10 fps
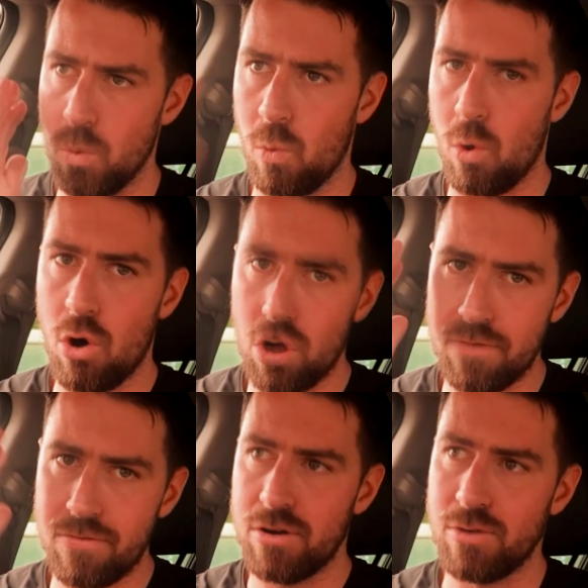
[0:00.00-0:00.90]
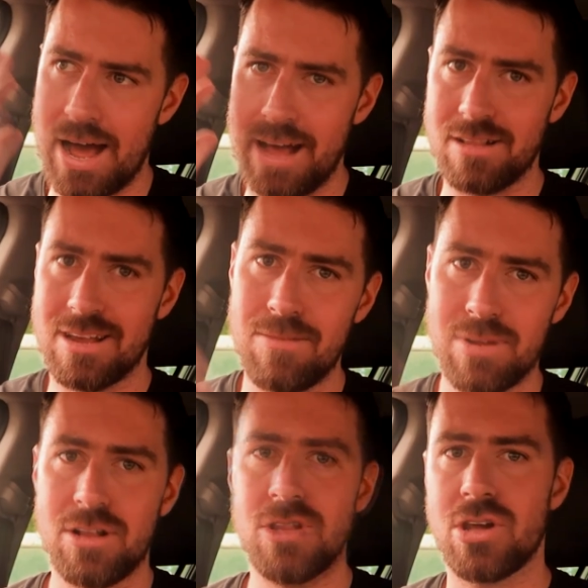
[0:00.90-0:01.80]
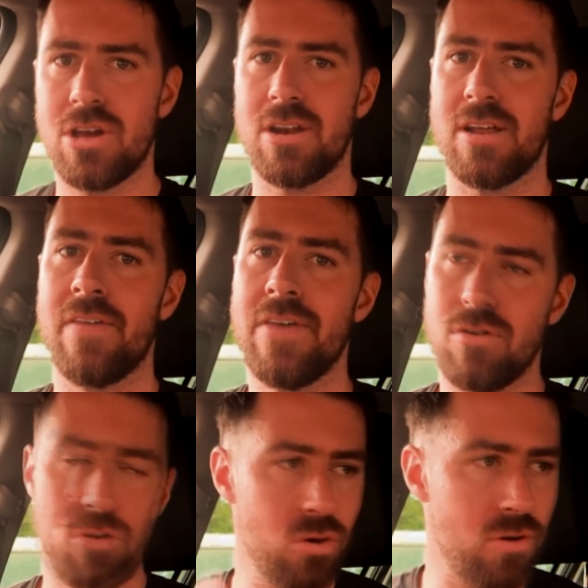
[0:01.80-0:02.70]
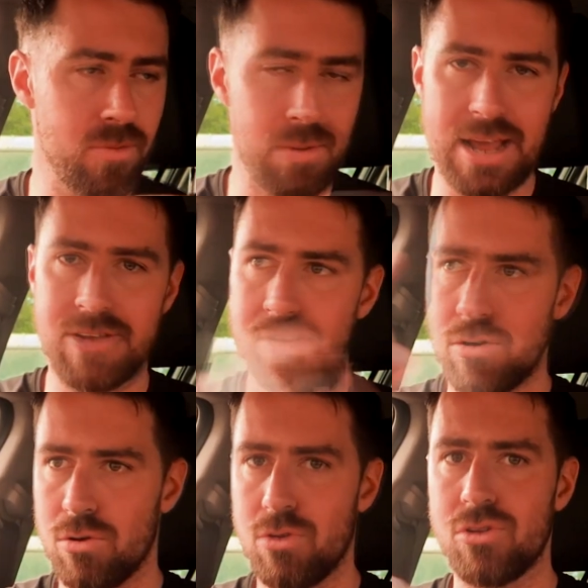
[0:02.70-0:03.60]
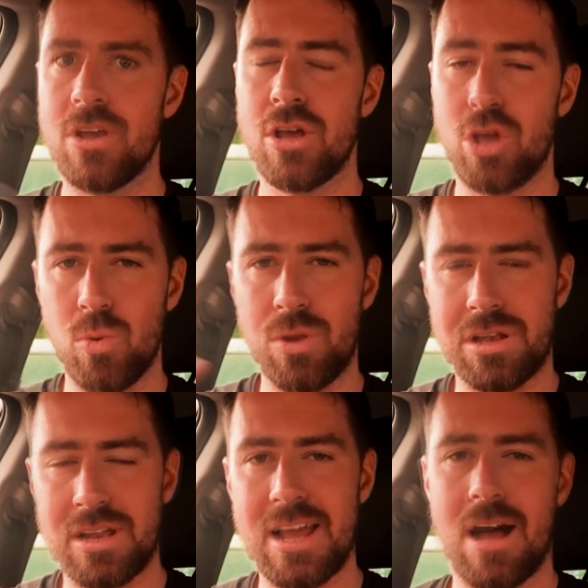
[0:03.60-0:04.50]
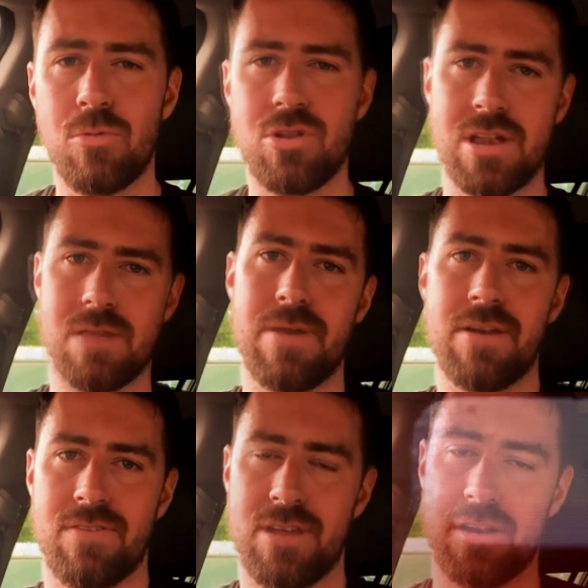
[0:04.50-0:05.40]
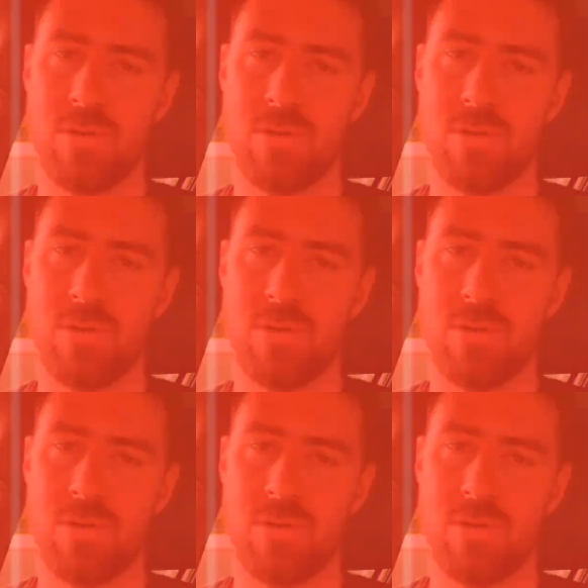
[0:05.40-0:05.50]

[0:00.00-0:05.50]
you walk through that alchemical journey, if you go from lead to gold, you will see how much it's benefited